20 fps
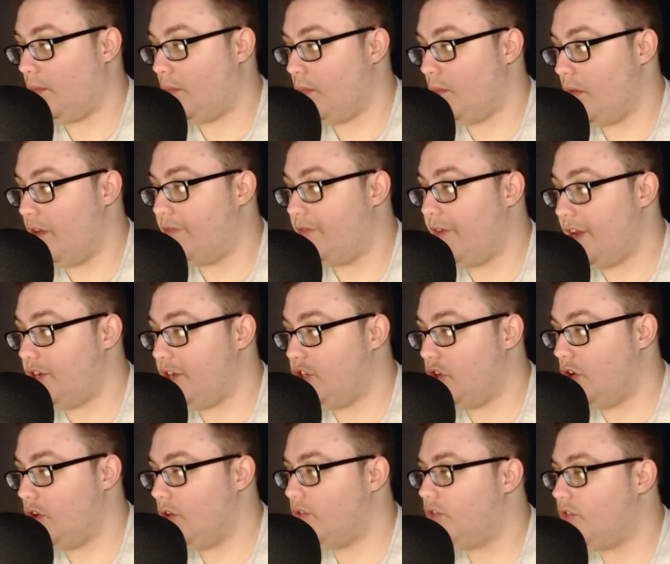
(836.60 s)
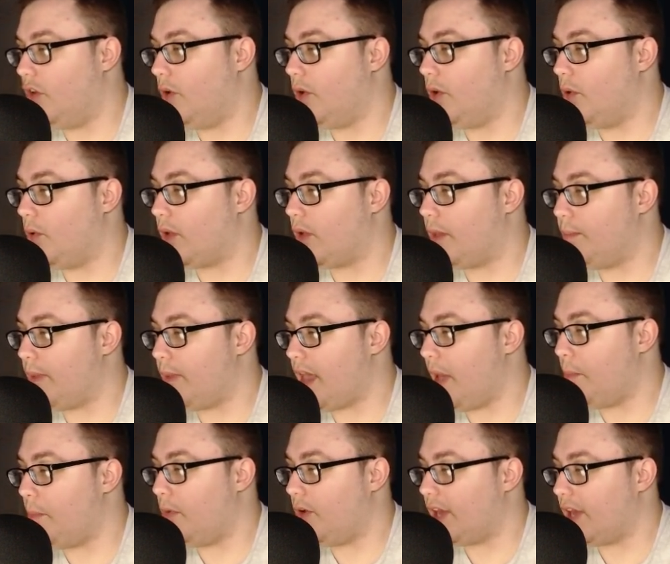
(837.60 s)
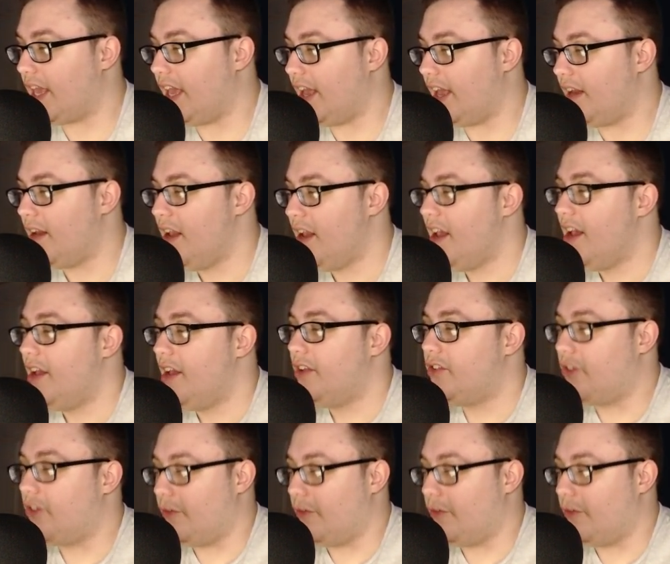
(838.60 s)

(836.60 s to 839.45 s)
adventure, so you'll be able to get Sir